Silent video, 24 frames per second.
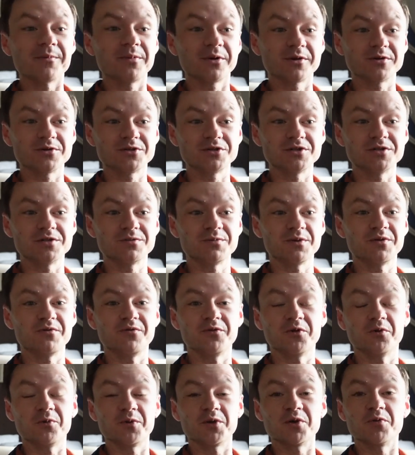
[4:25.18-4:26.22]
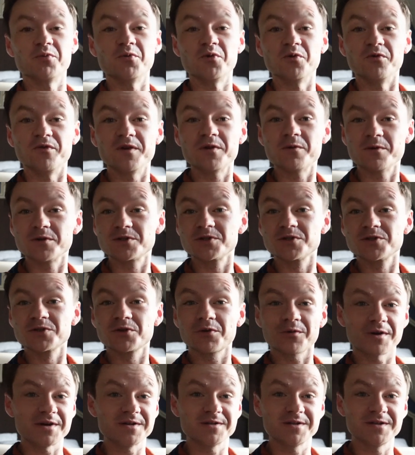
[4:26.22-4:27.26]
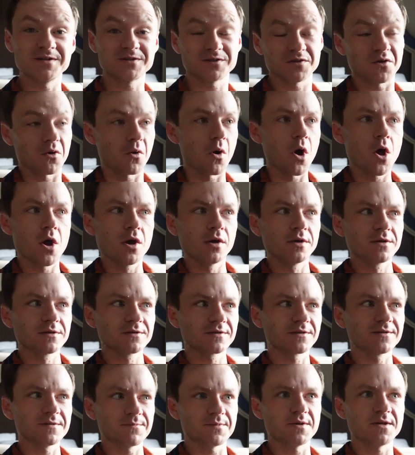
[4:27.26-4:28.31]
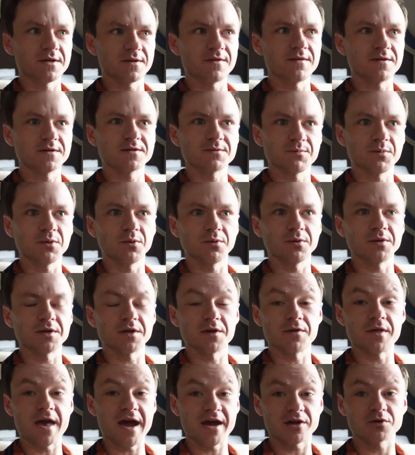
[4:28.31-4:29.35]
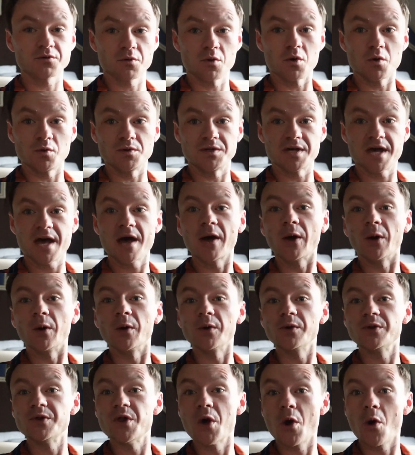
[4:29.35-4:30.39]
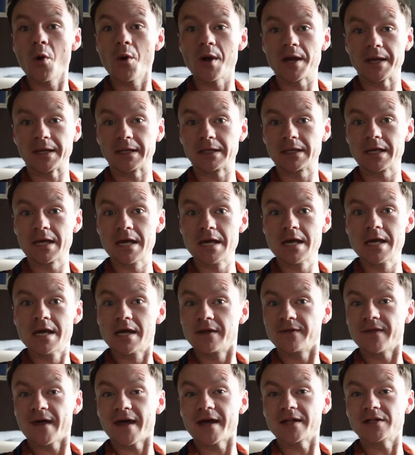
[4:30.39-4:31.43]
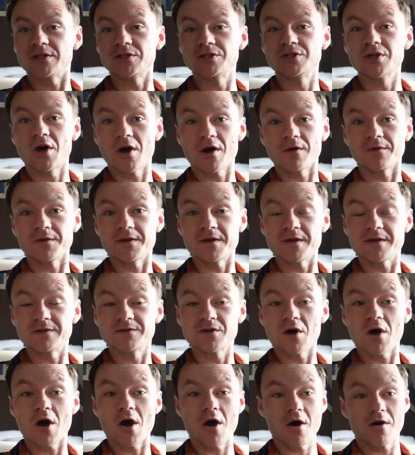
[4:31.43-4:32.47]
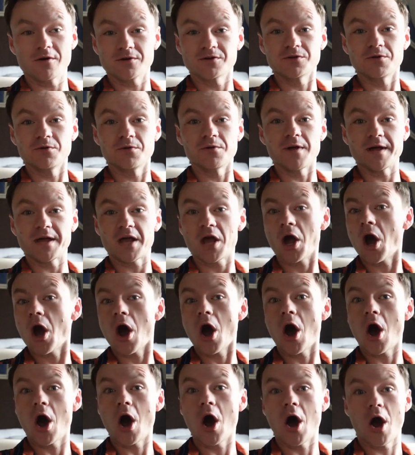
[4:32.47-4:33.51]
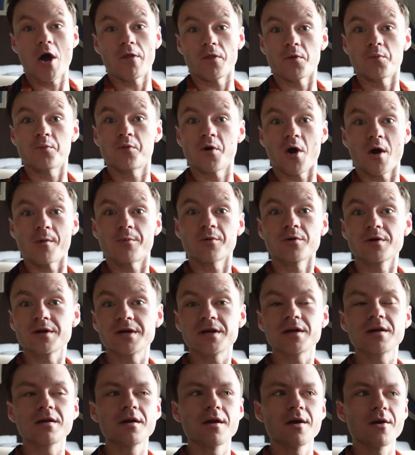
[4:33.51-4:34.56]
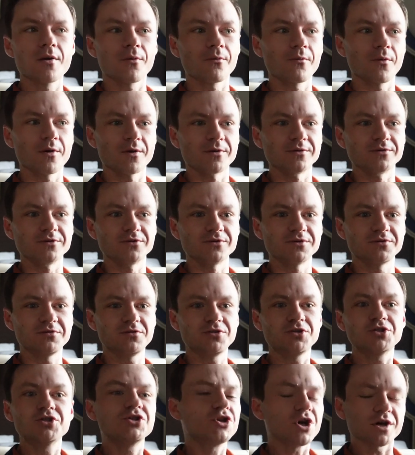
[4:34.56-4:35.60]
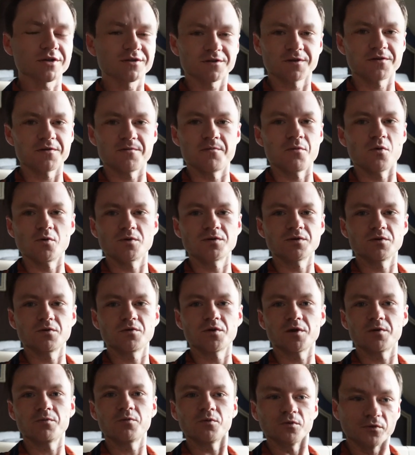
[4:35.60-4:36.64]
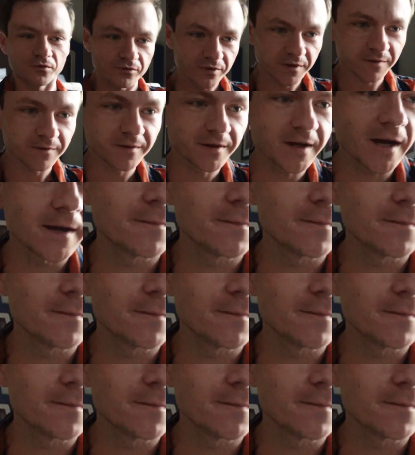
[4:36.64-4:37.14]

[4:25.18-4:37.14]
because she's been filming a movie, which is crazy. So sleeping in this building in an actual hotel, knowing that Dolly is also like on the property was just the most incredible feeling.